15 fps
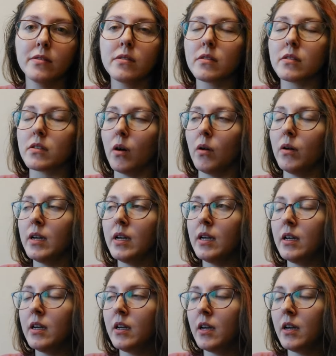So,
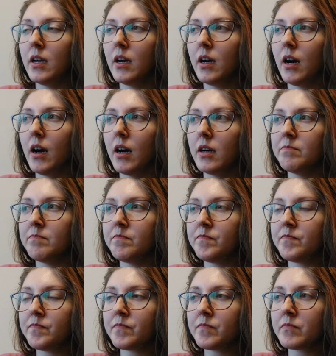um,
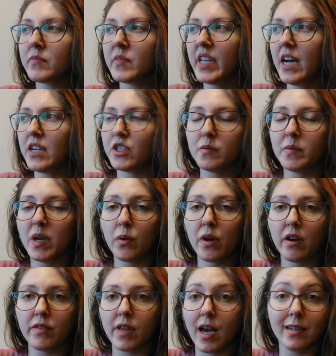yeah, just be
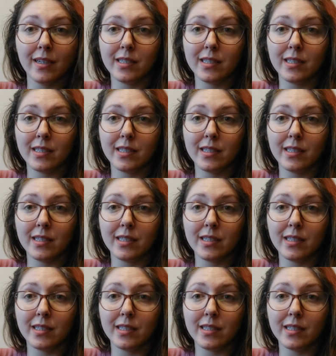aware of that.